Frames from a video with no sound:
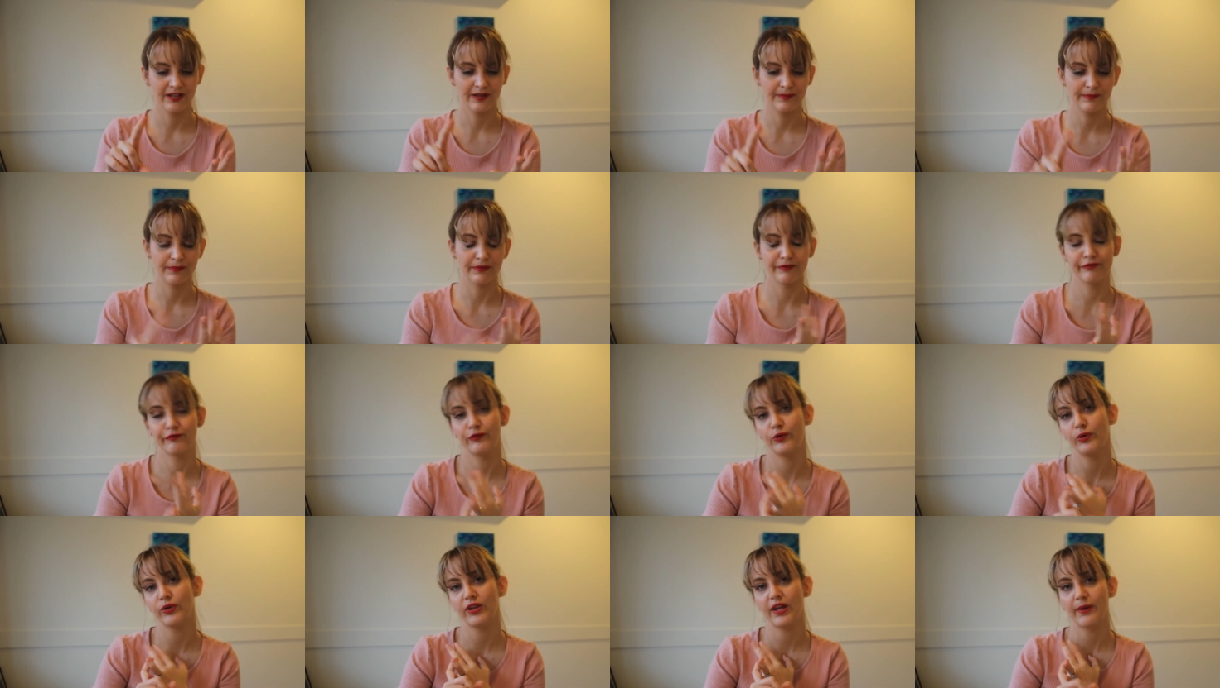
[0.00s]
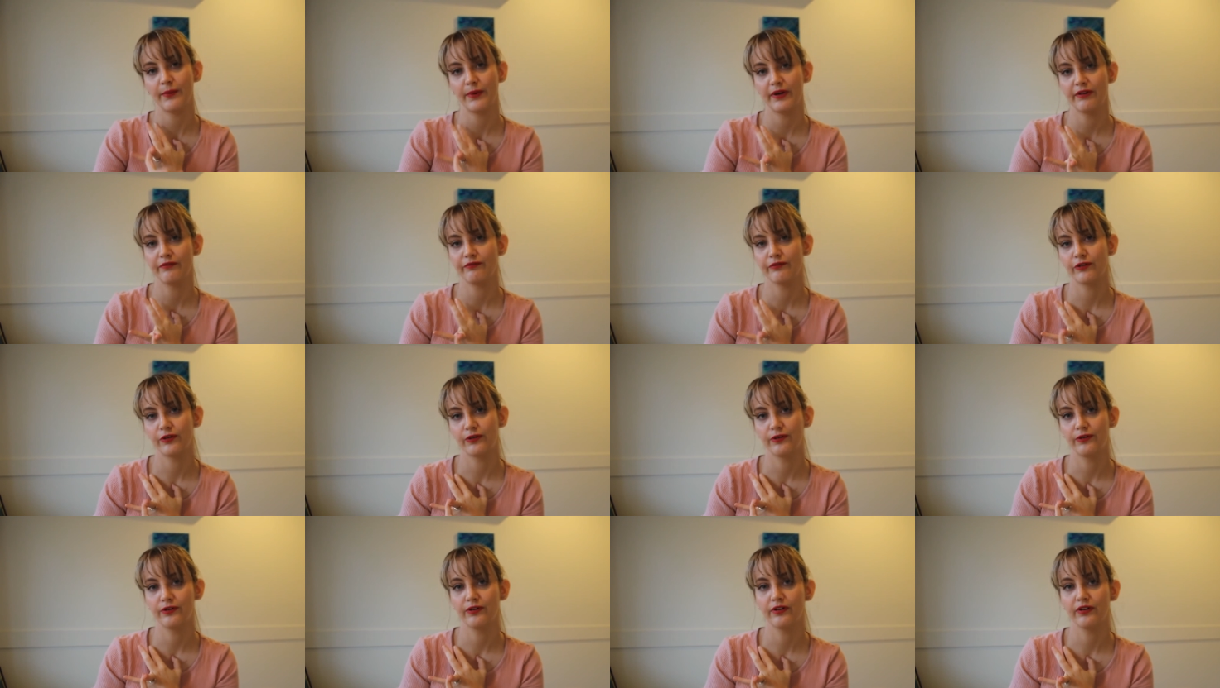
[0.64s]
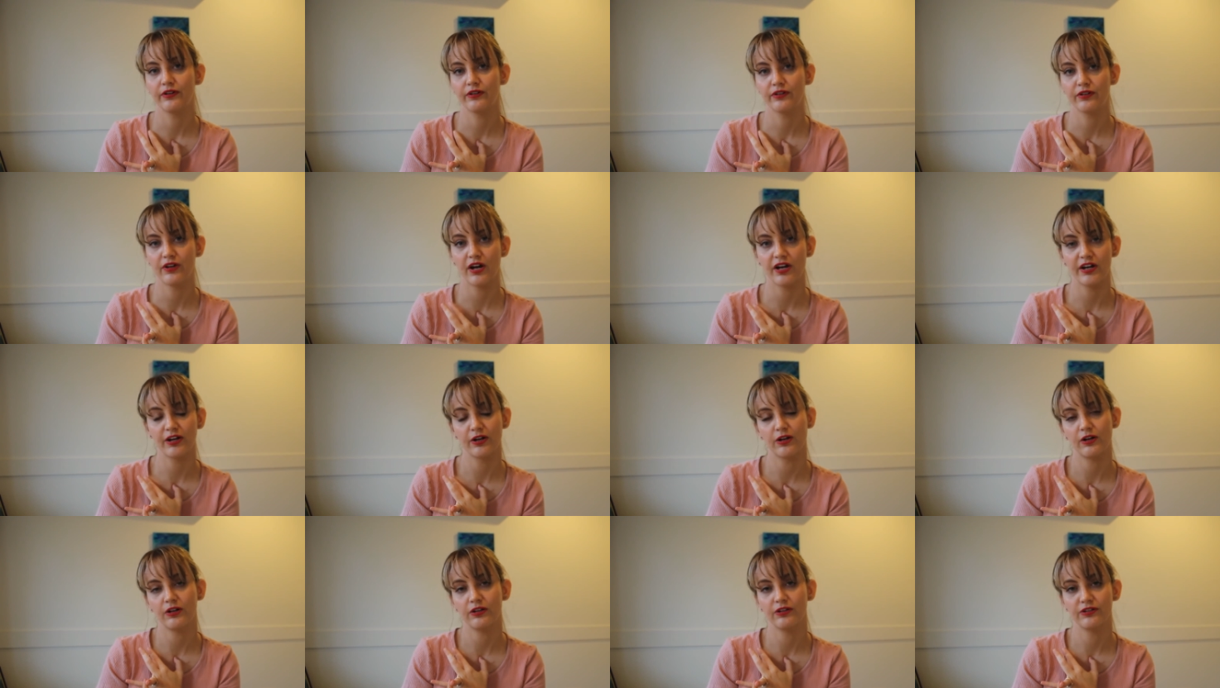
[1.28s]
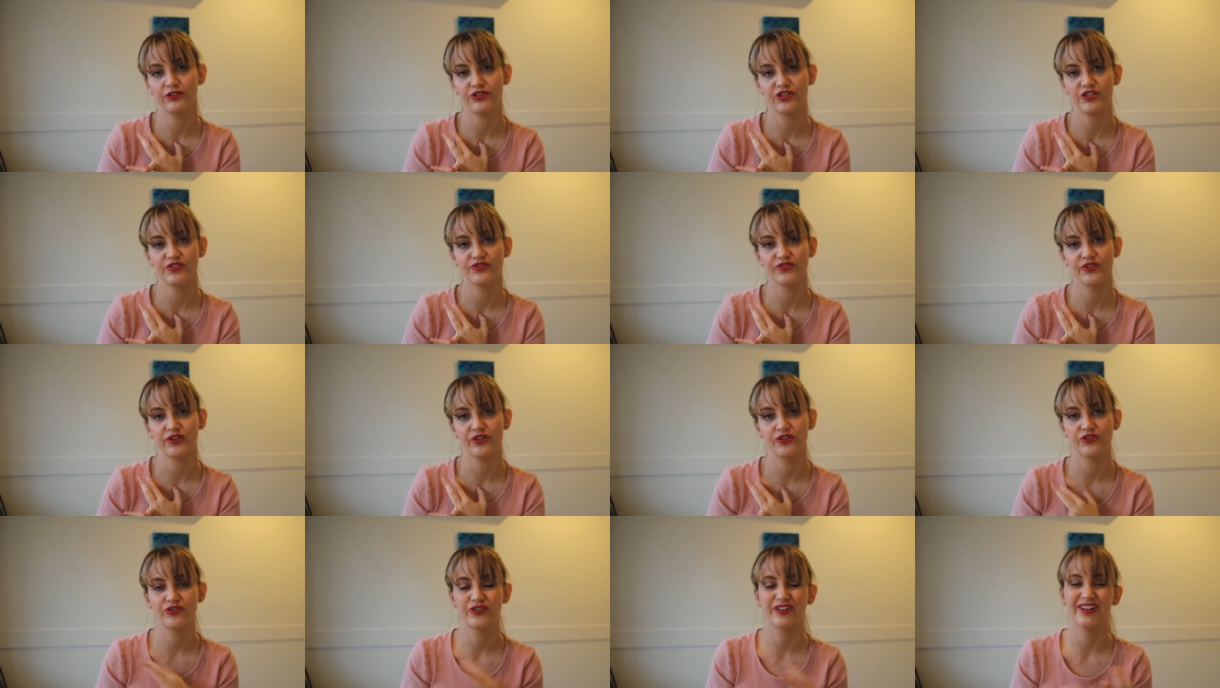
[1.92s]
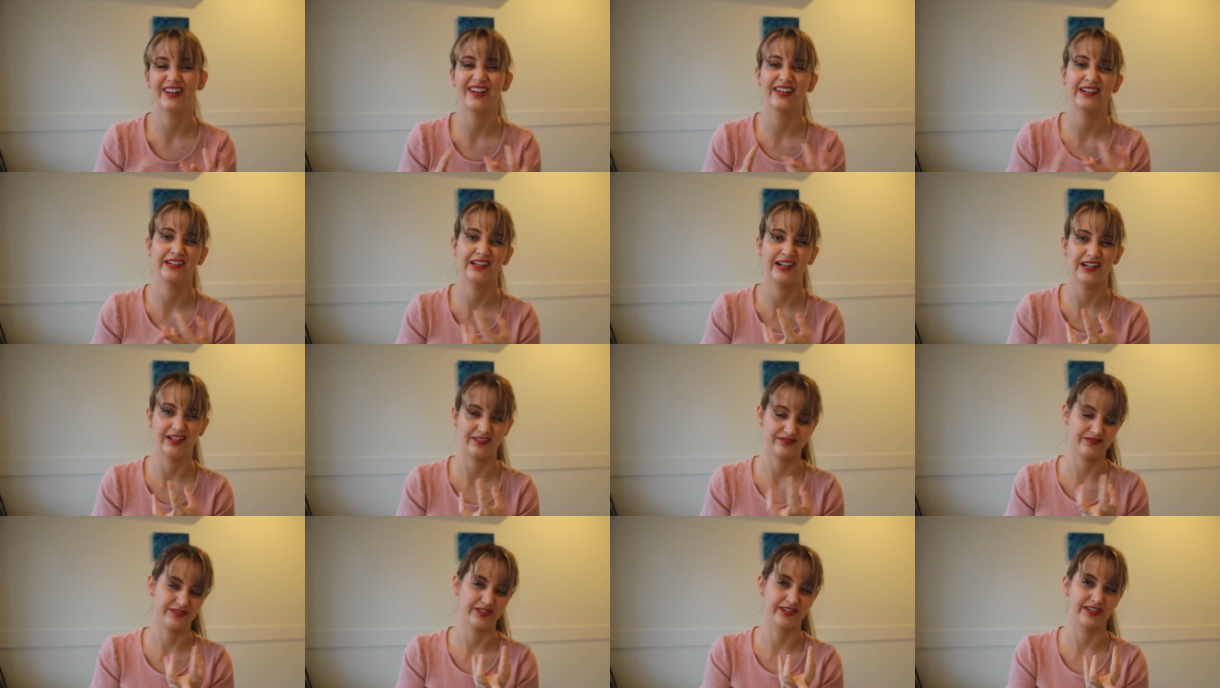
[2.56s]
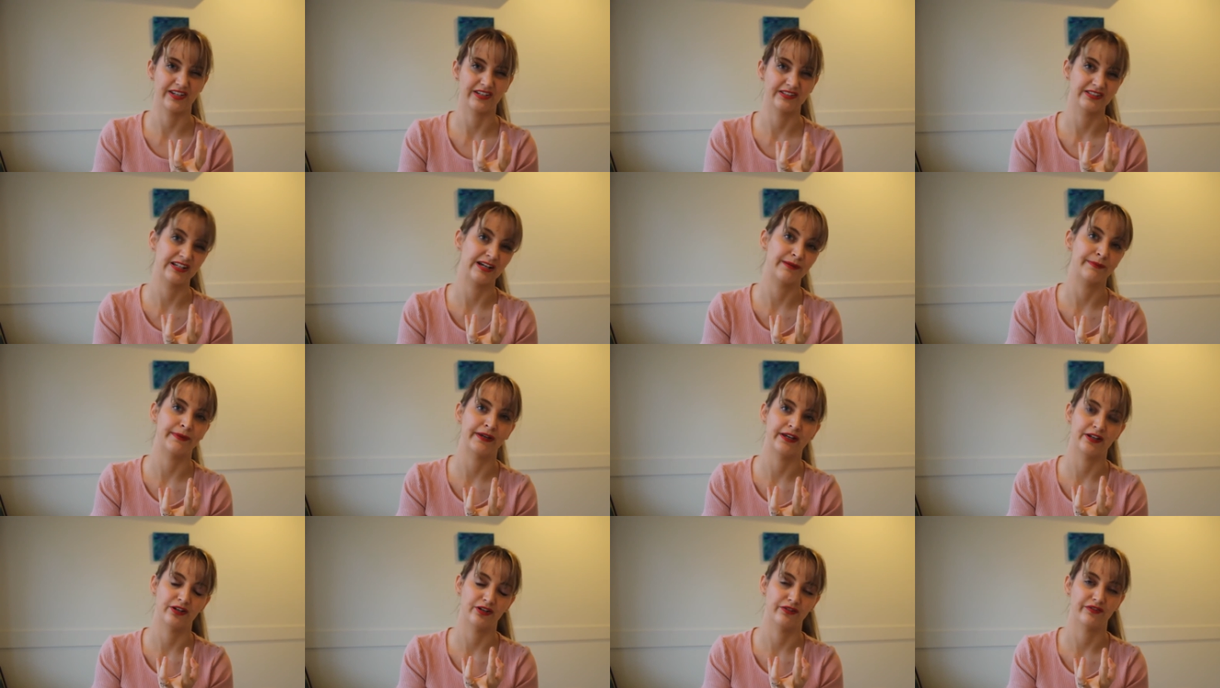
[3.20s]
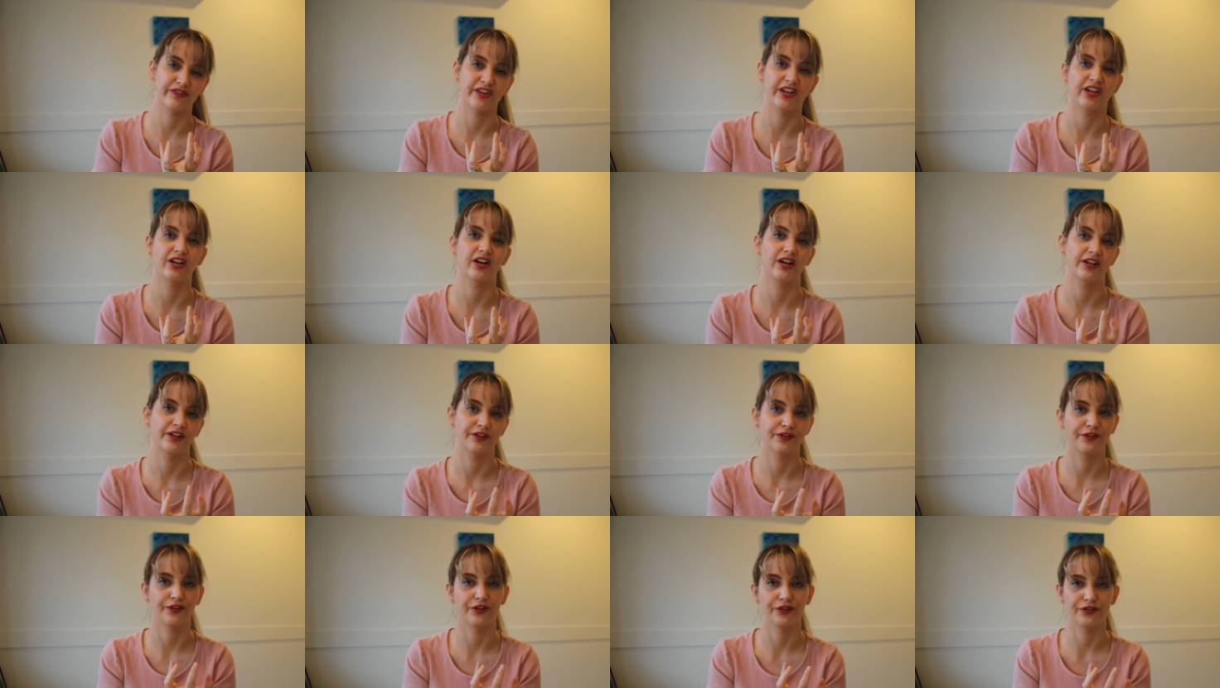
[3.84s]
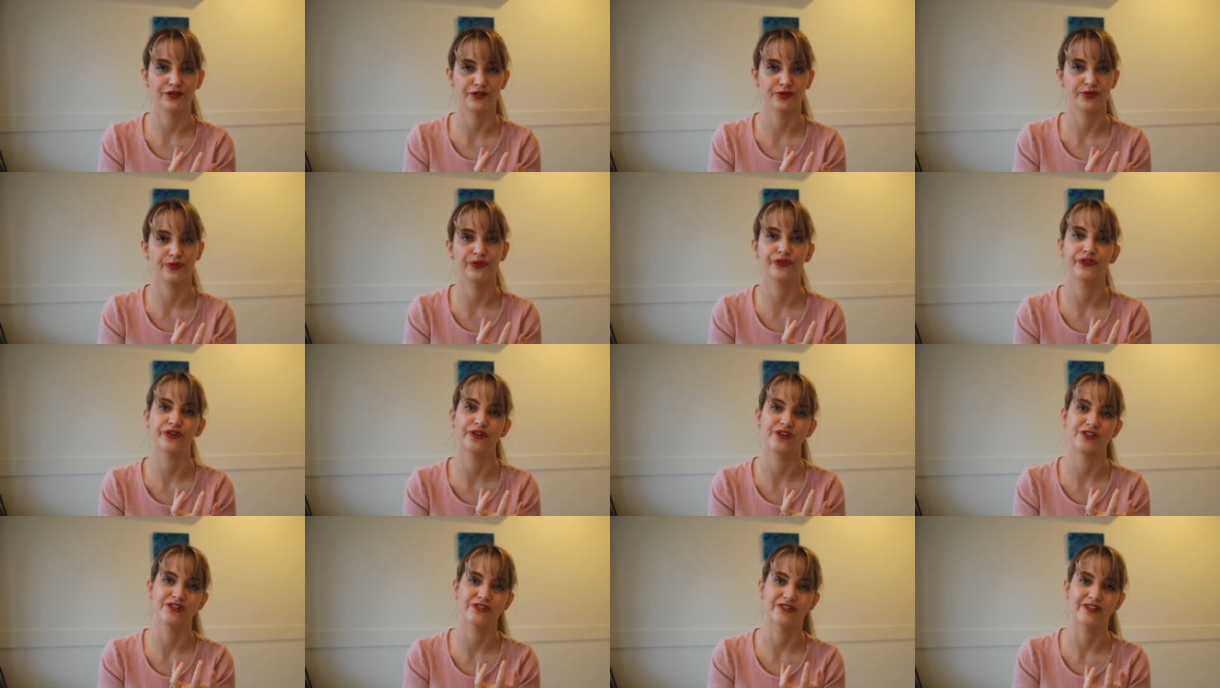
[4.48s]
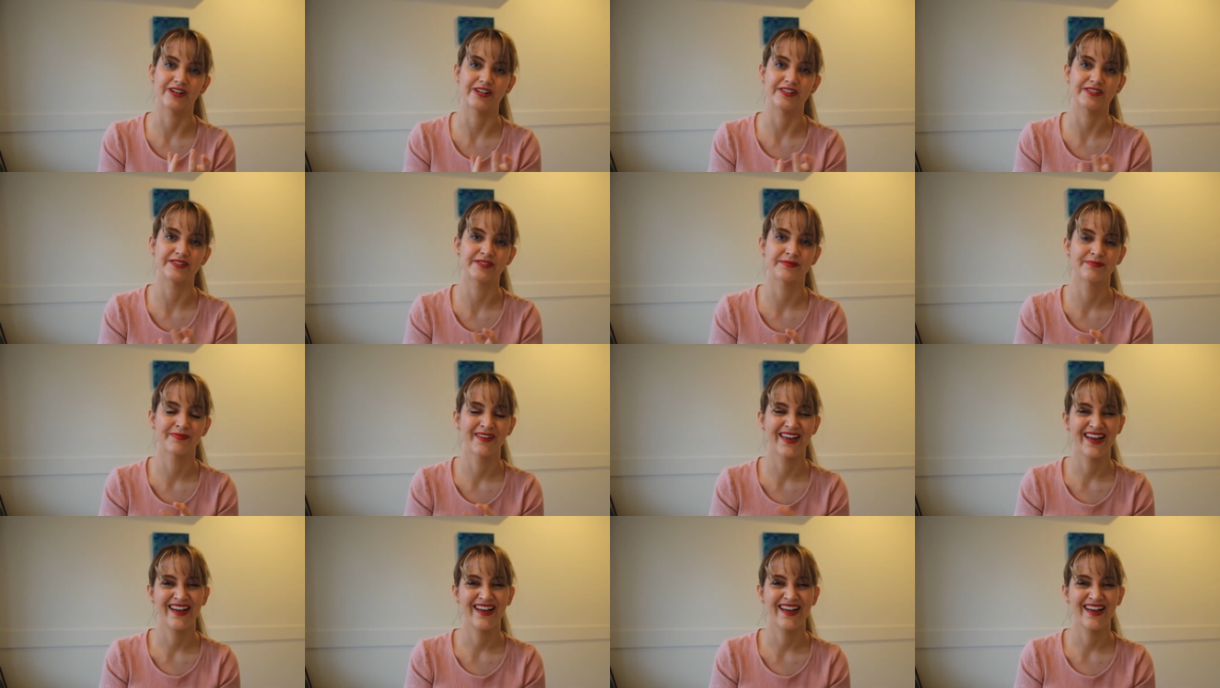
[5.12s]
before they went in for a gynecology surgery, and after they'd come out of their gynecological surgeries.